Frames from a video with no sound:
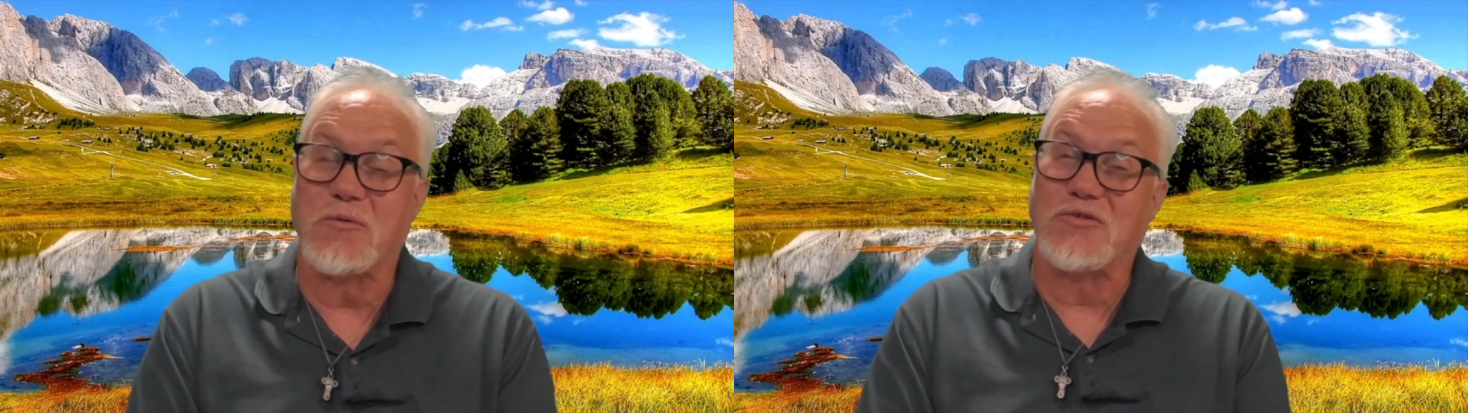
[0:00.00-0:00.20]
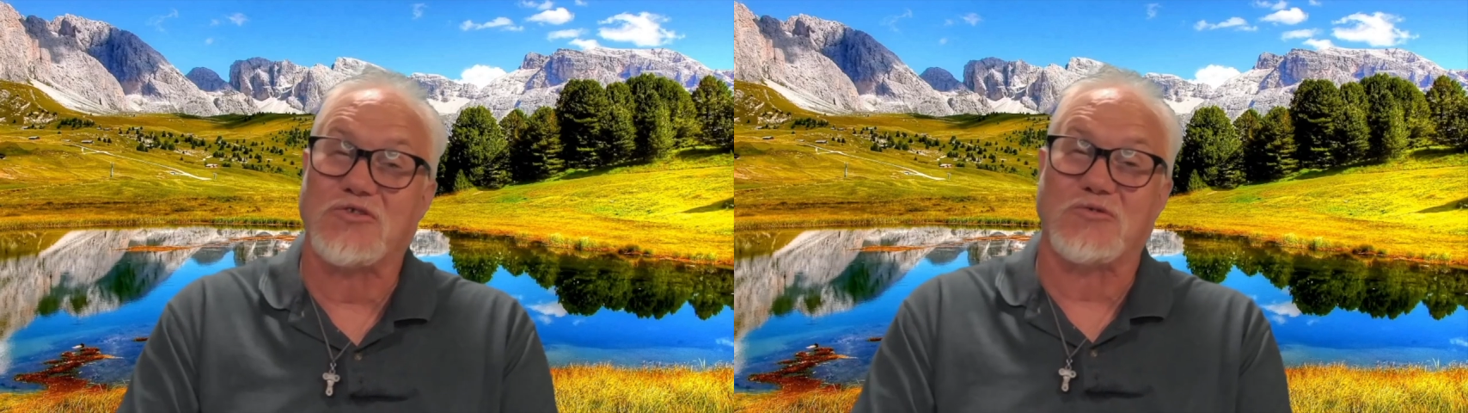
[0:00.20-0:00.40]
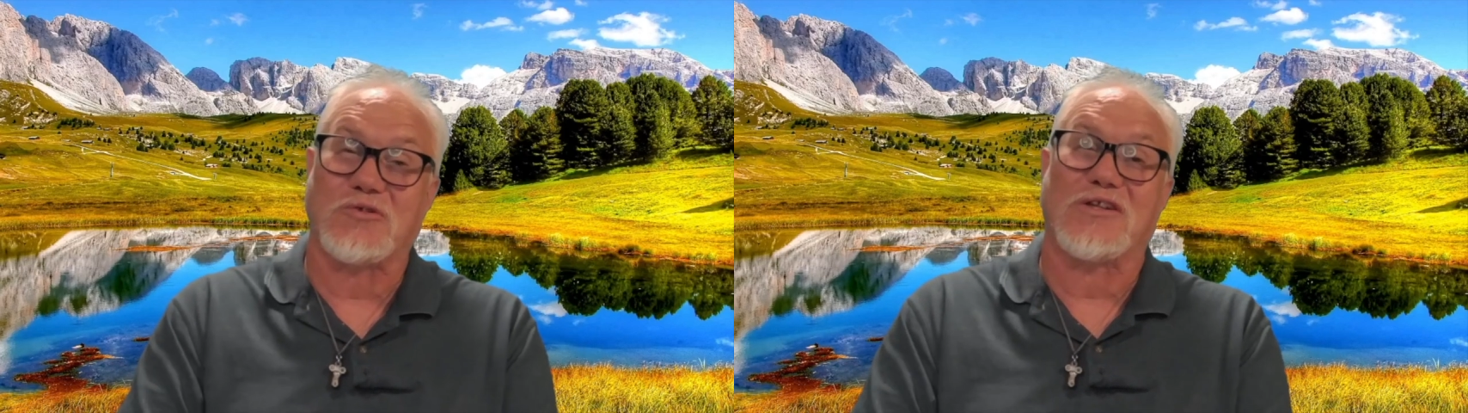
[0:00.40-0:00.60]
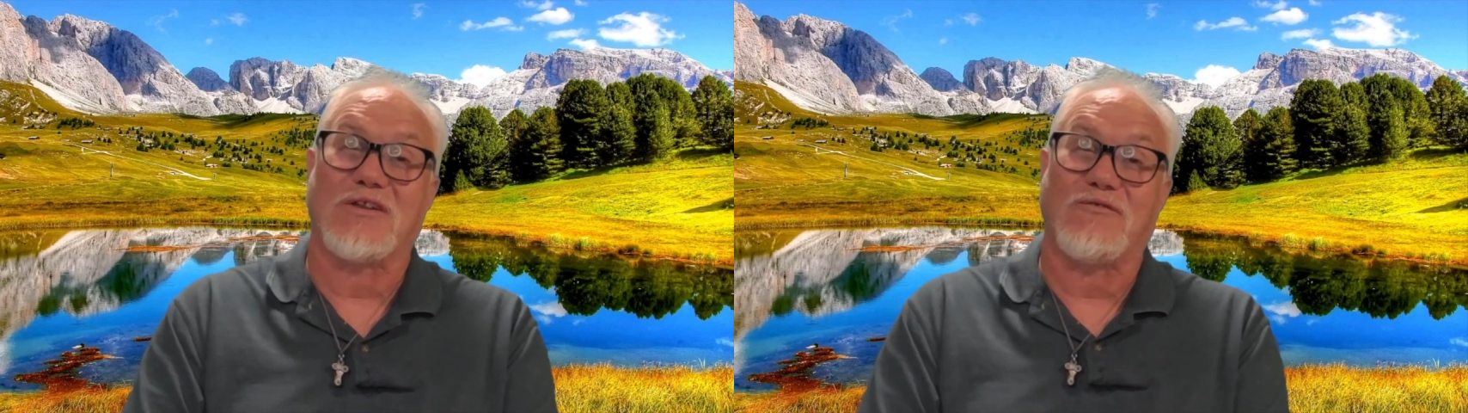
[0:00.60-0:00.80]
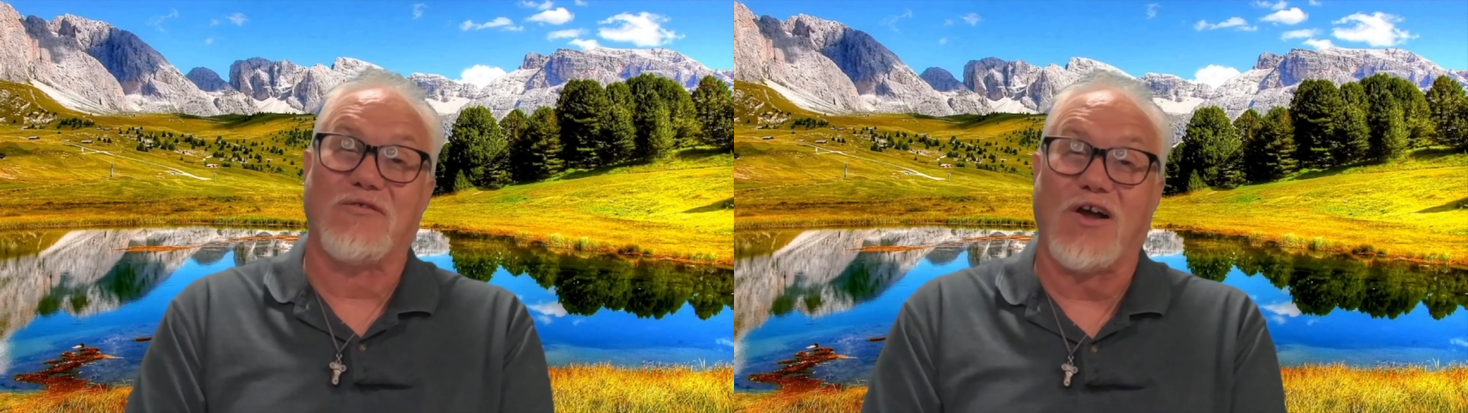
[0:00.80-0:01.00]
which is really
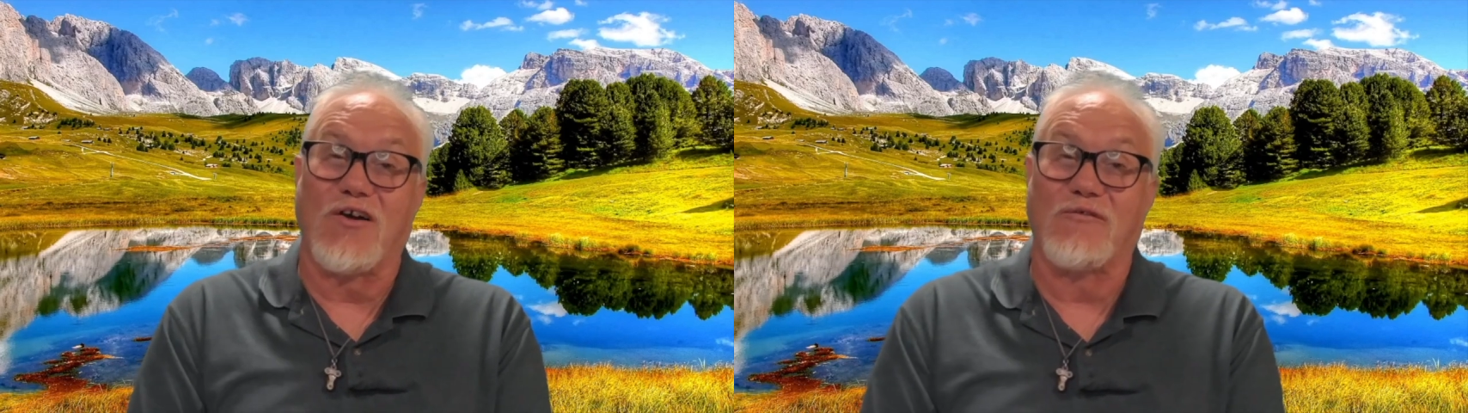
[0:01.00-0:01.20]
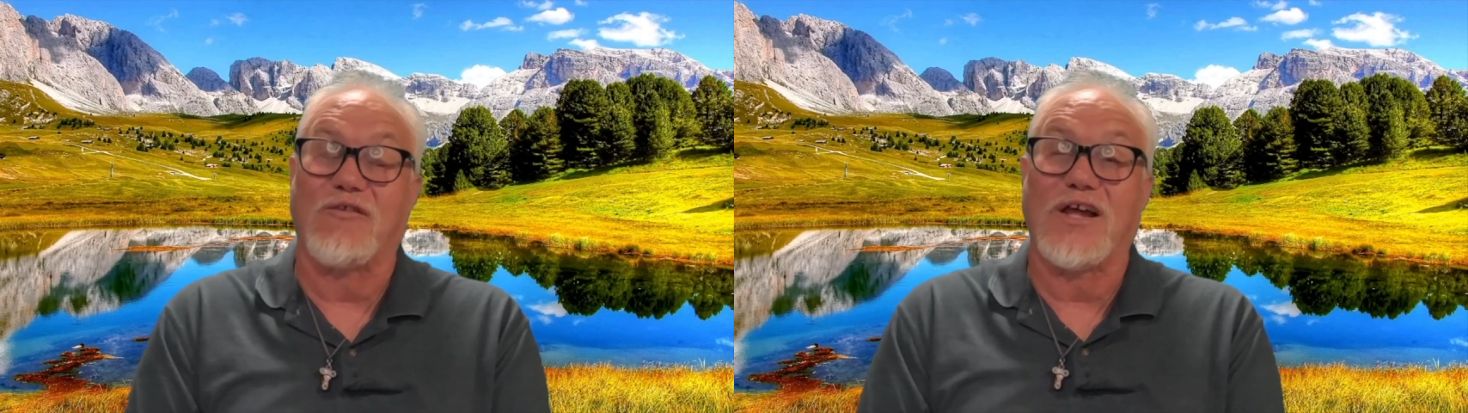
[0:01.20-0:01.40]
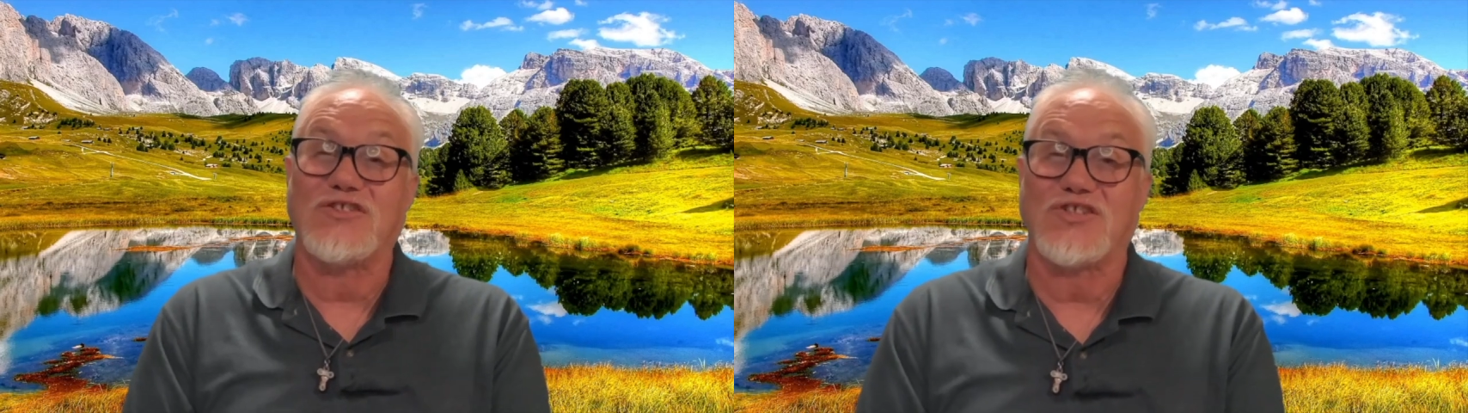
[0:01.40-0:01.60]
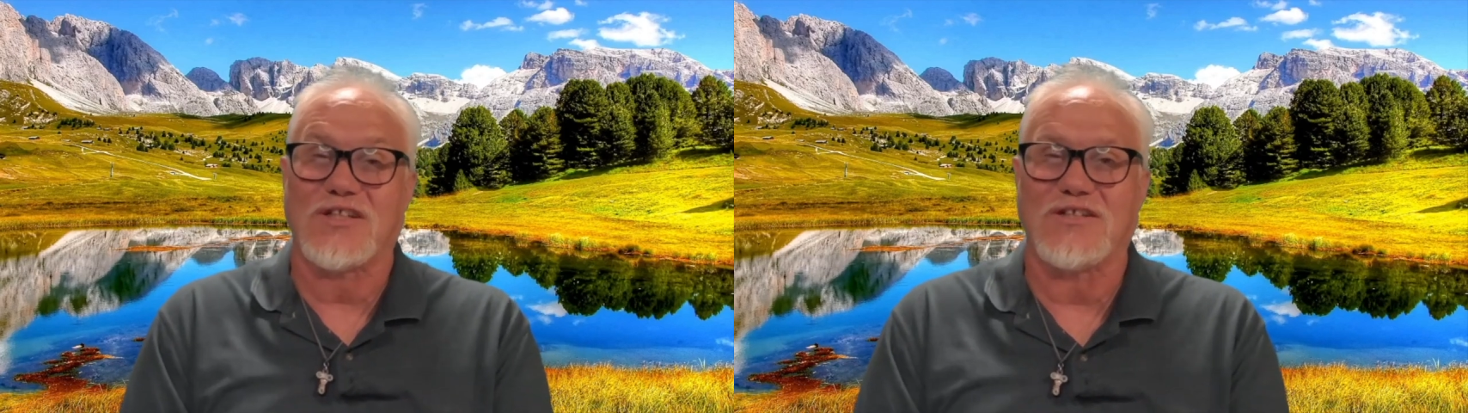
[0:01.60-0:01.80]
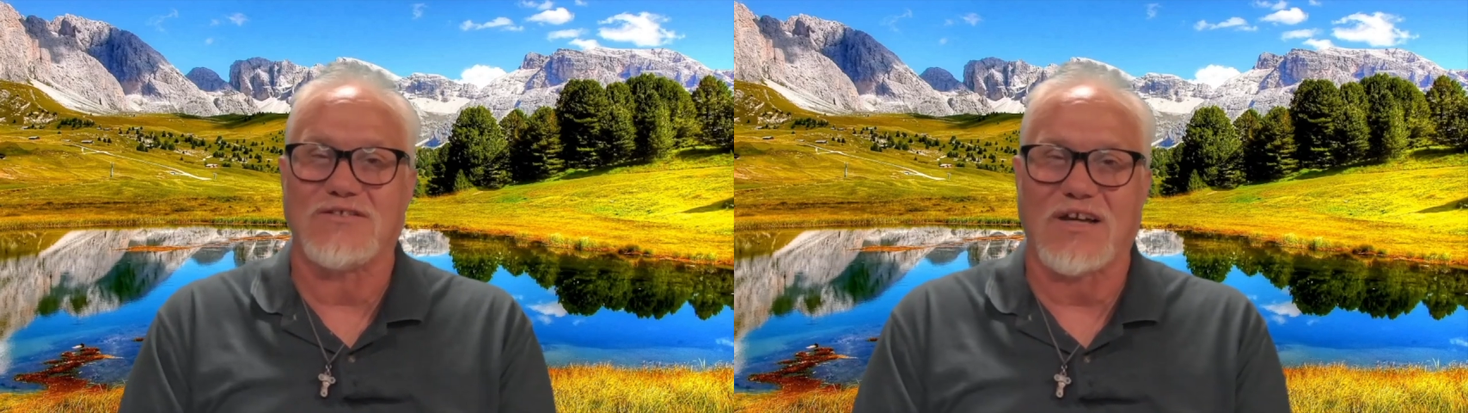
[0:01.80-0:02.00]
our fleshly
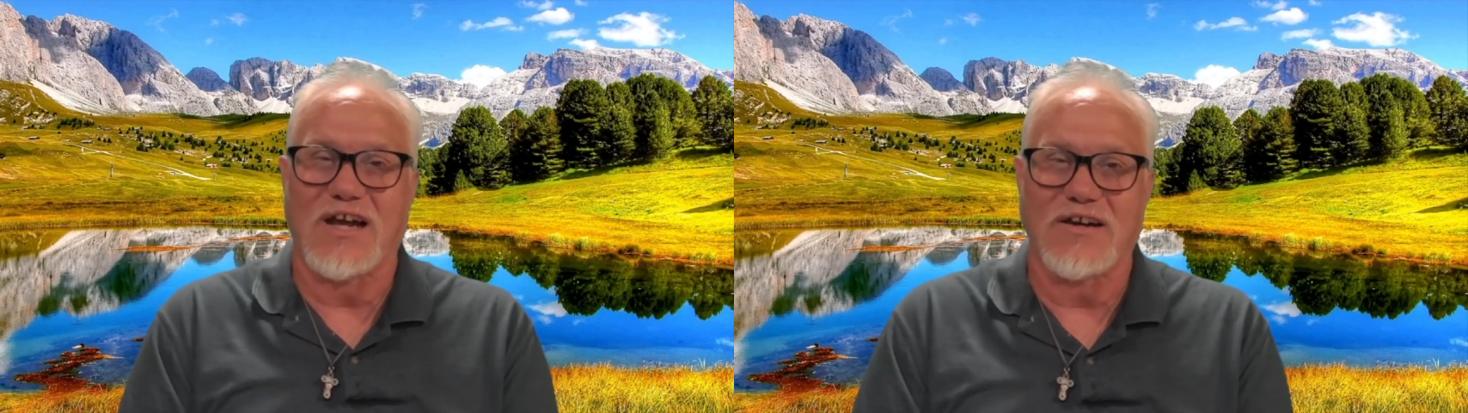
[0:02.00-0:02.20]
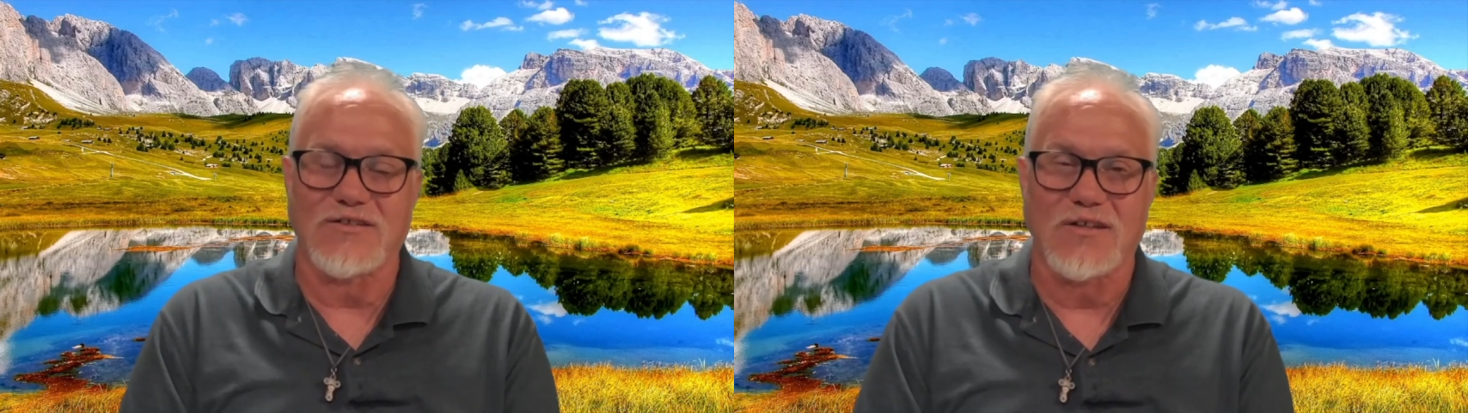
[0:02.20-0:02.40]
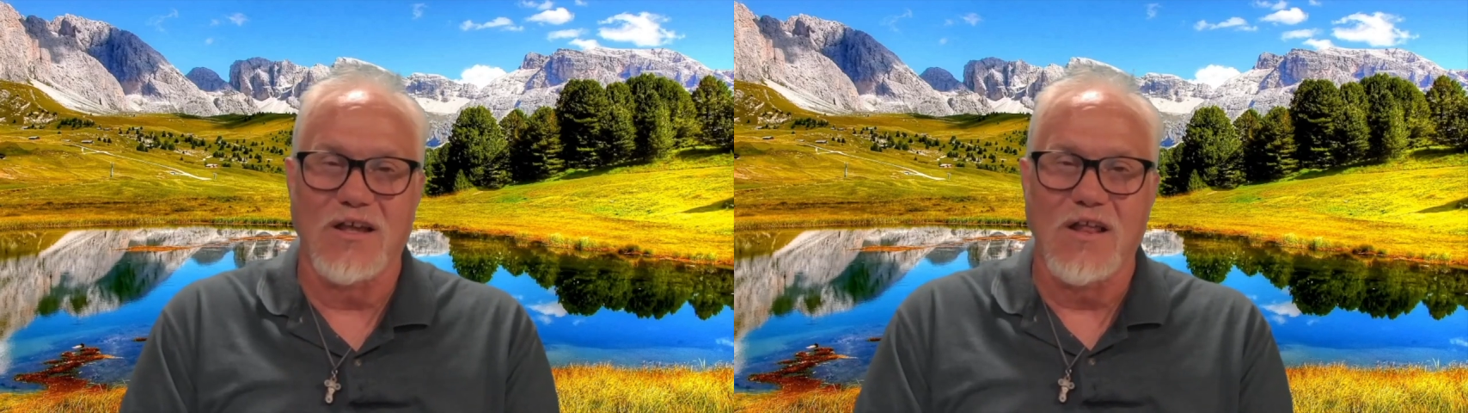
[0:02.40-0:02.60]
desires.